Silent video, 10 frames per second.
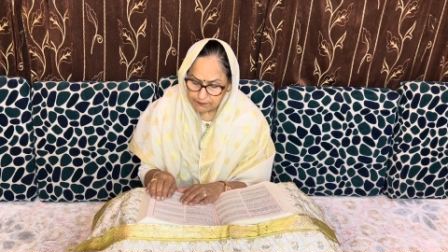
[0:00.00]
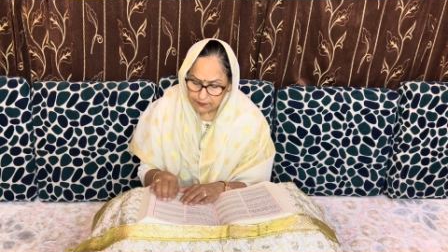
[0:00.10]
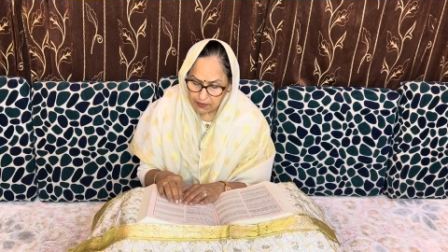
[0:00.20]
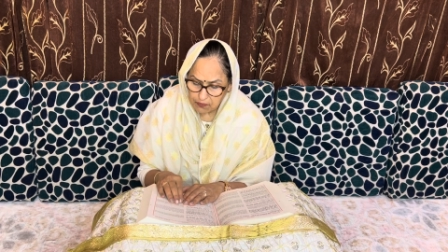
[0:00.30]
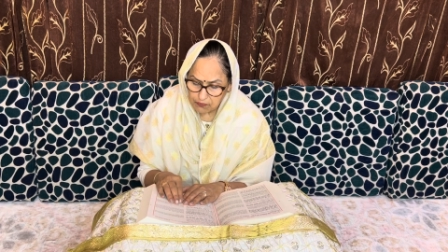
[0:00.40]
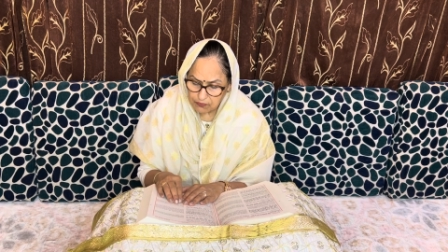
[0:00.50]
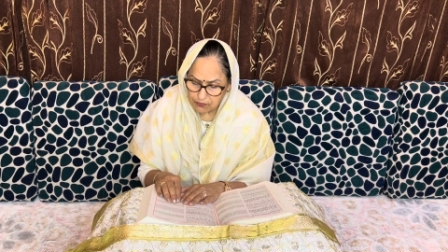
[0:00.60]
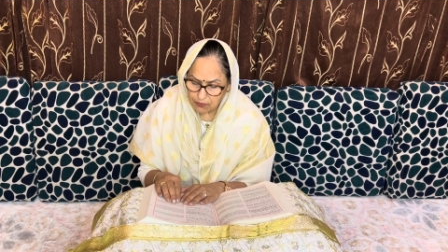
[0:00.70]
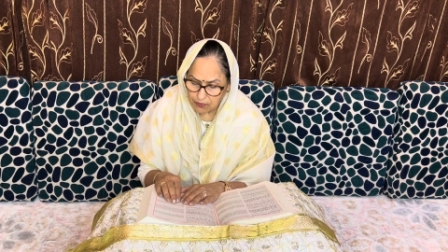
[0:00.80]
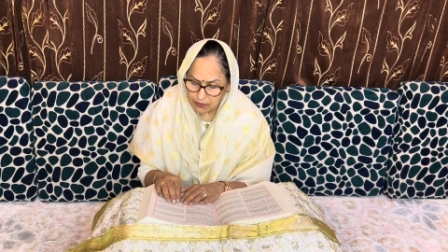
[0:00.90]
Thou, O
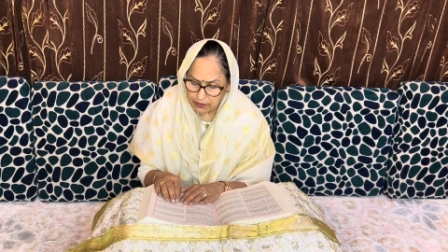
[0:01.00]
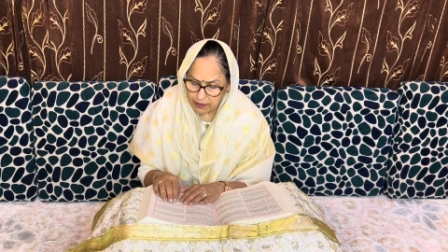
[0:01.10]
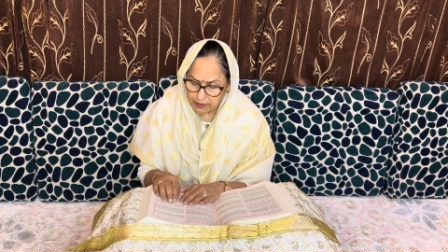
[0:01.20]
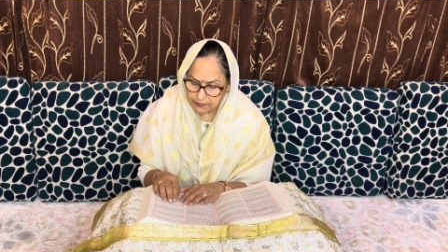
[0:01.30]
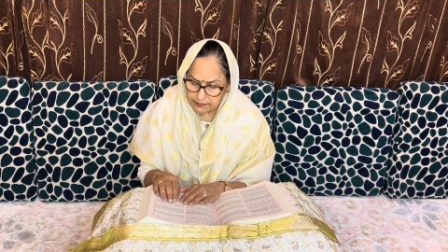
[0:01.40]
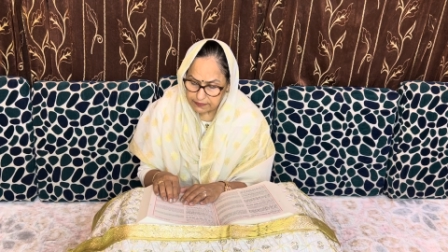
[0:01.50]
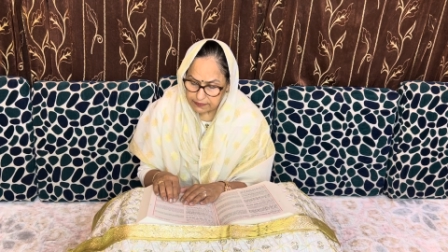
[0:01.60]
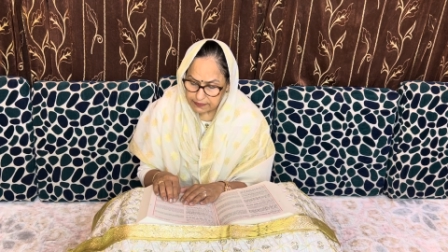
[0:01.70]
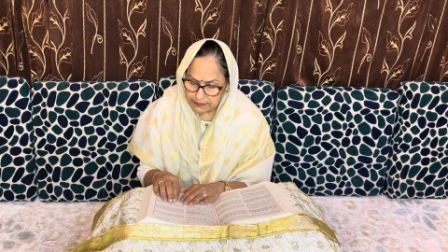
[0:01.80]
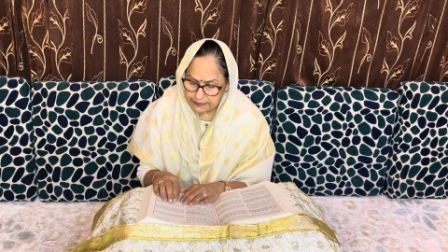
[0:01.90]
Lord, art the
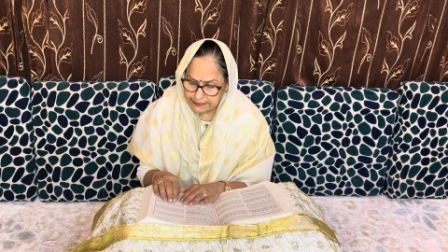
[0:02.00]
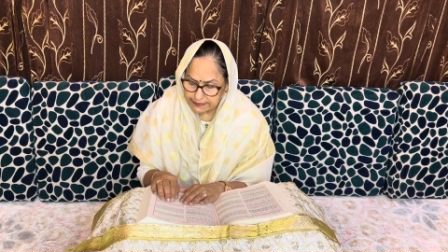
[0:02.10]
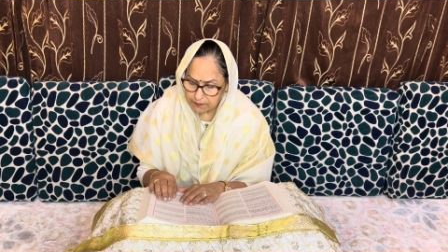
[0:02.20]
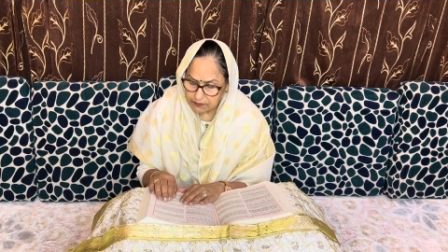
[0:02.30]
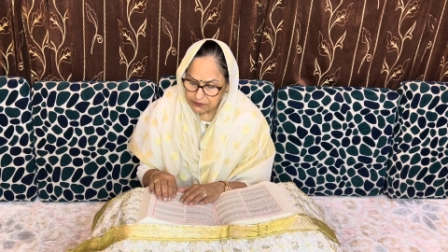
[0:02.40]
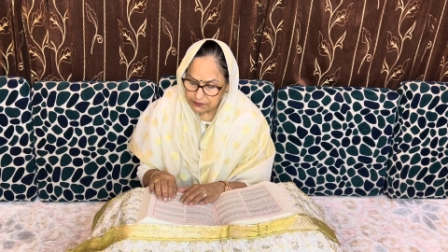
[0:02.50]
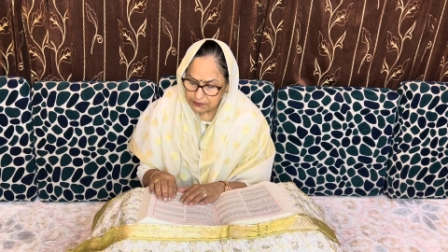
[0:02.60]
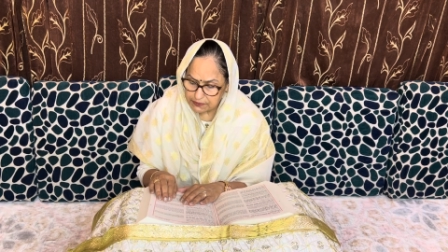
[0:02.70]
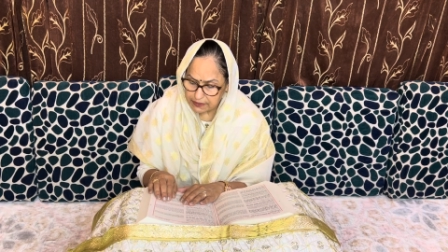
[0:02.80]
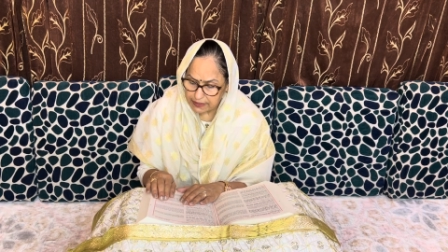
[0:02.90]

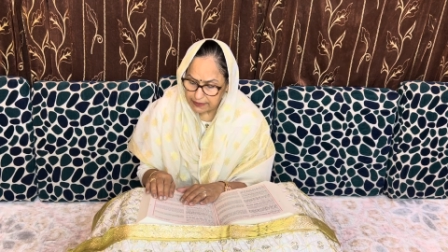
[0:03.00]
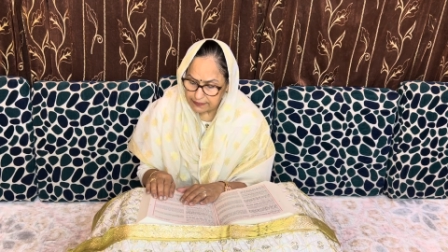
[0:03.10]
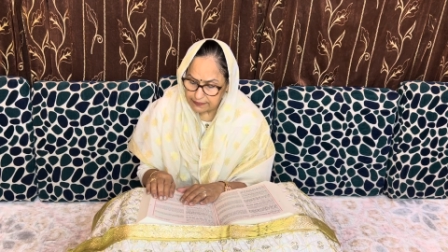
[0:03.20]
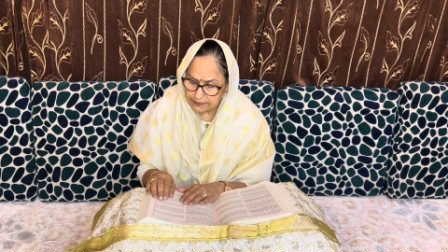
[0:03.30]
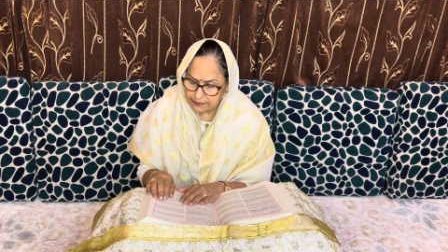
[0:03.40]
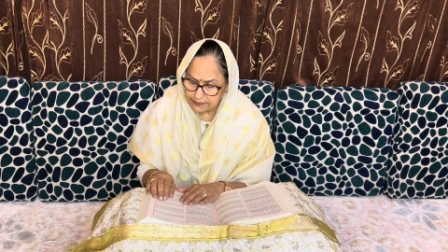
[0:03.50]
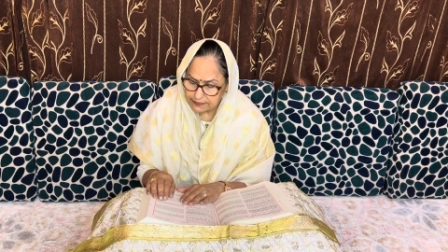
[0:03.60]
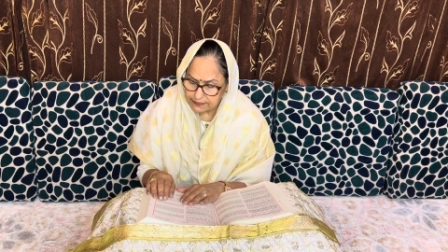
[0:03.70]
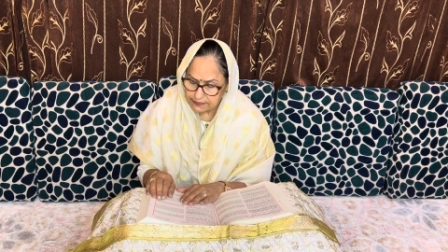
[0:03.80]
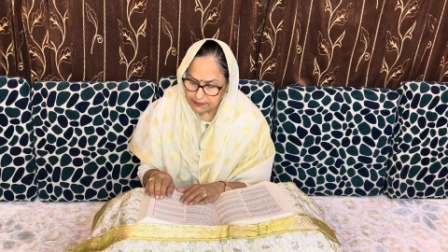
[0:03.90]
establisher and the
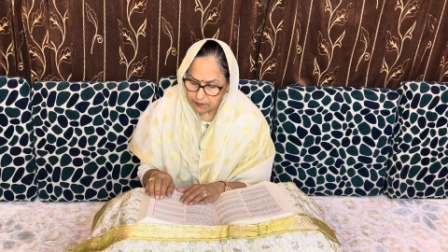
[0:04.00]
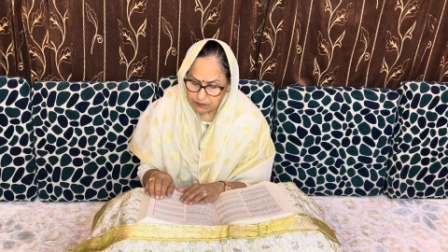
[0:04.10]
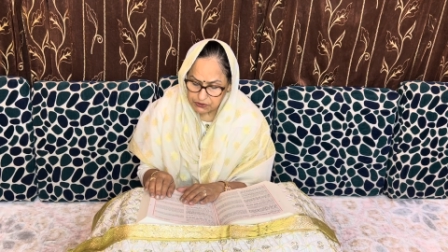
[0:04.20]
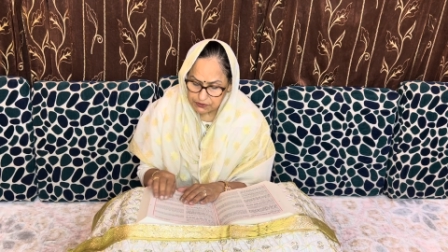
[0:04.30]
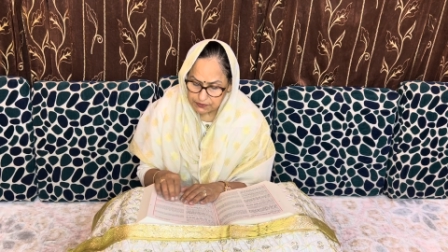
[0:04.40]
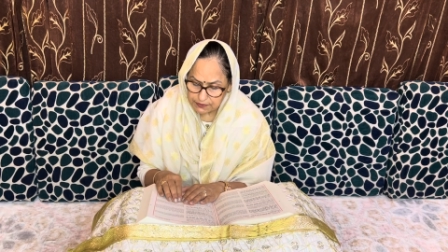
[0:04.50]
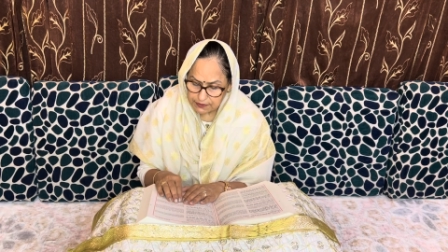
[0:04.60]
disestablisher.